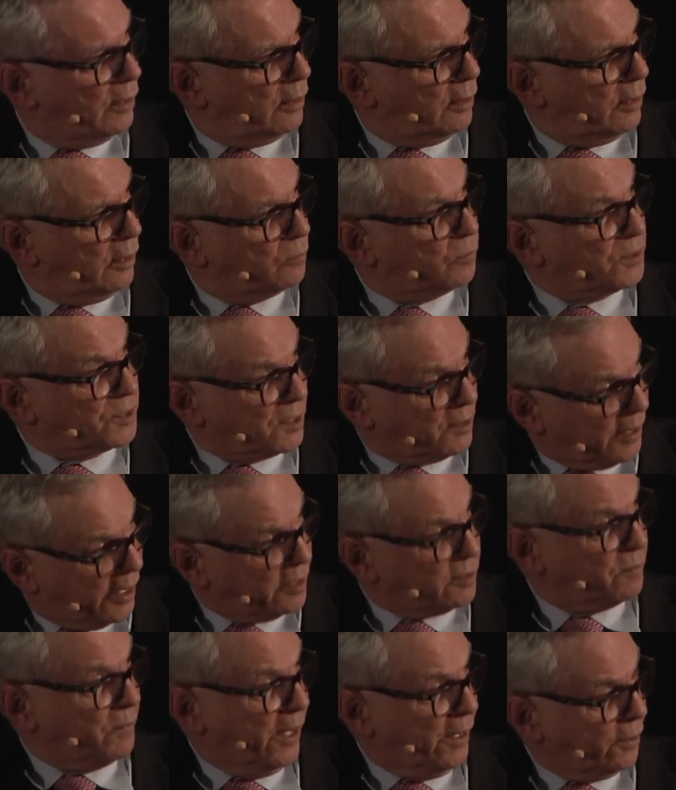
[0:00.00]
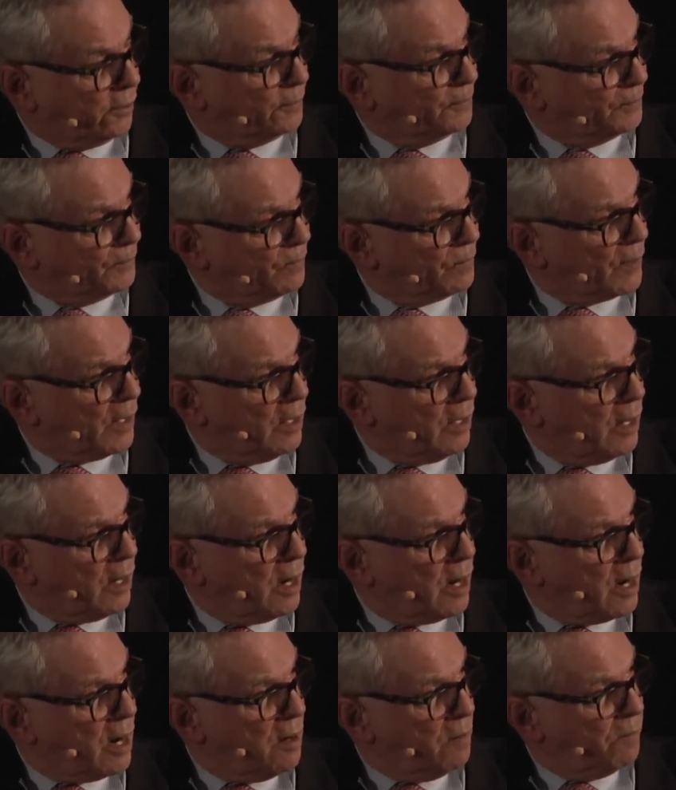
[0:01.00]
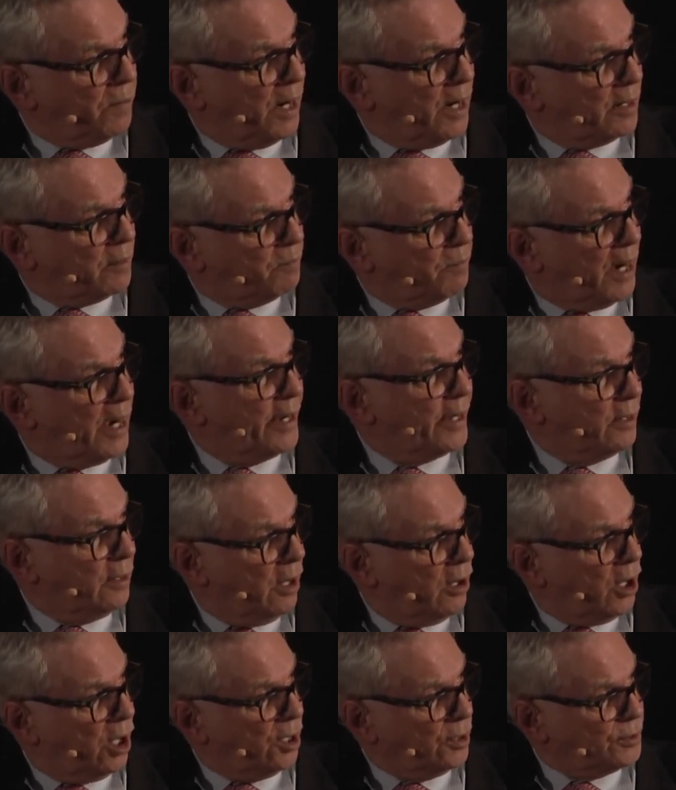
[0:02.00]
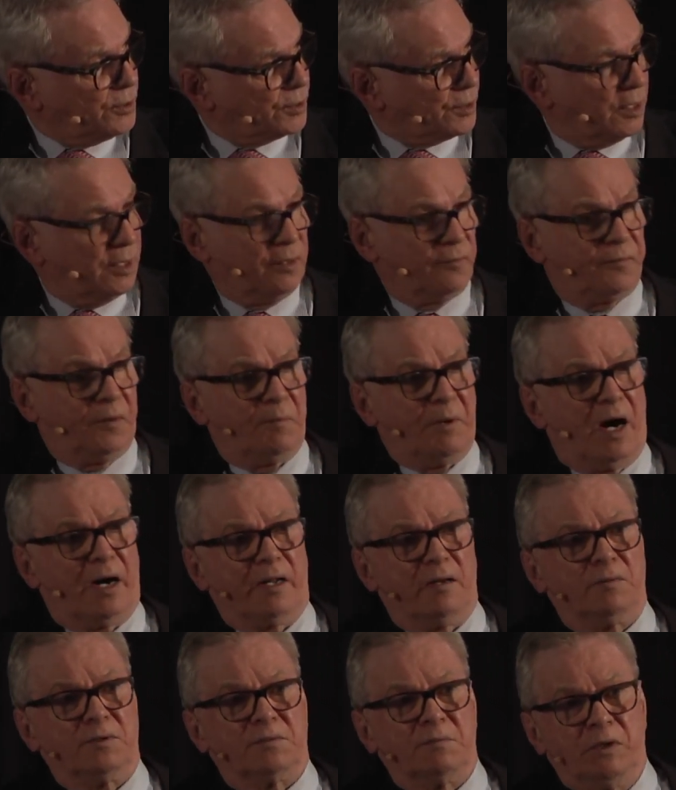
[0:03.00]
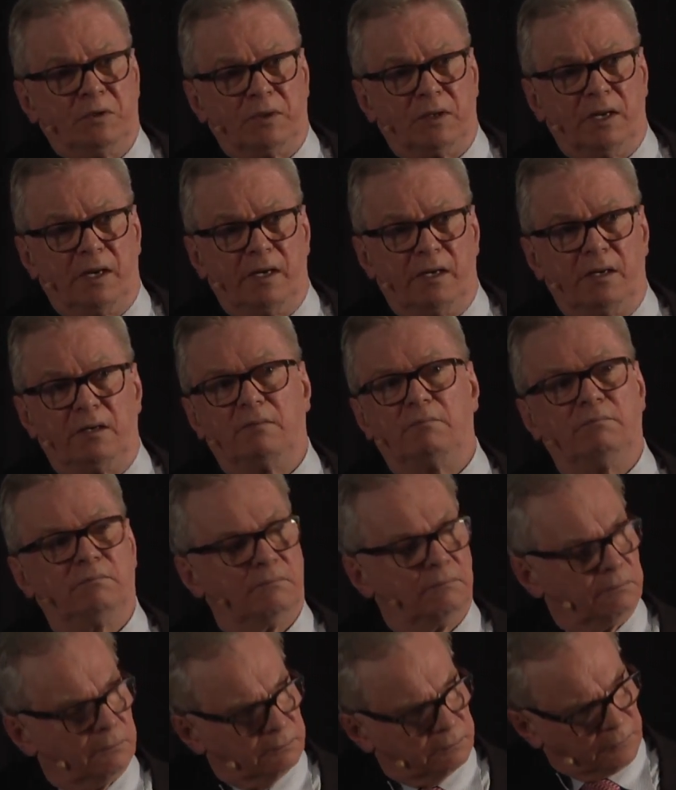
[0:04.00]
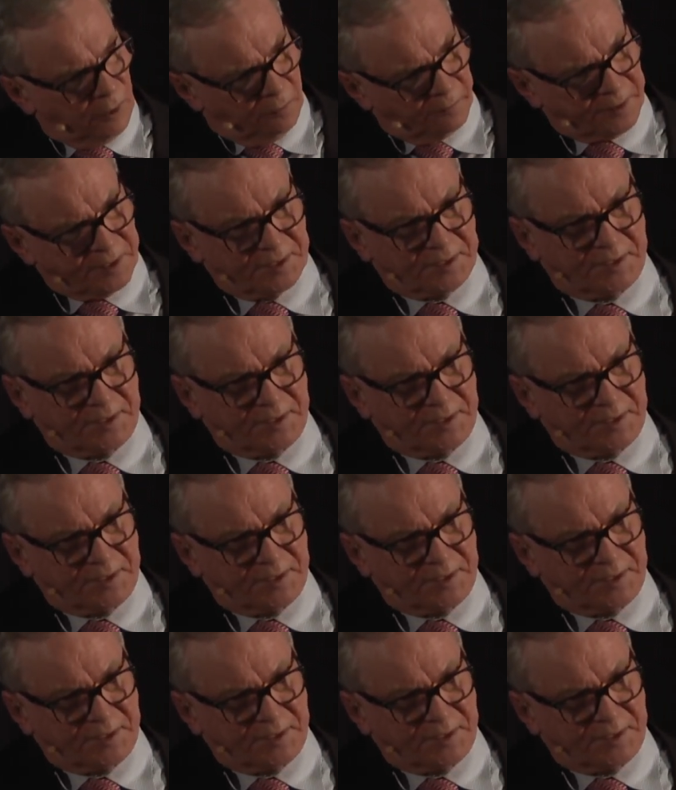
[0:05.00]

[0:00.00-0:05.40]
it was a nightmare. But by and large, if a body was mutilated, over the